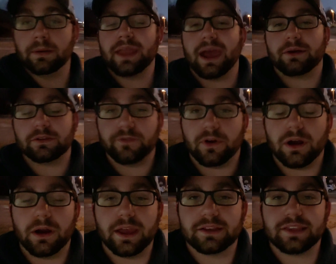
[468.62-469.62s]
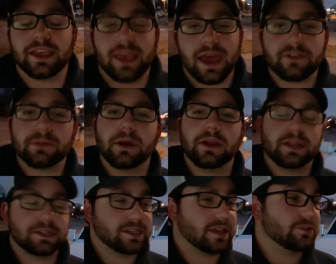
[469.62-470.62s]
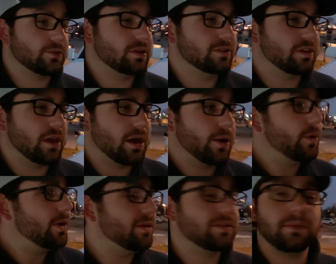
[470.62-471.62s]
Now, as far as like aftermarket accessories go,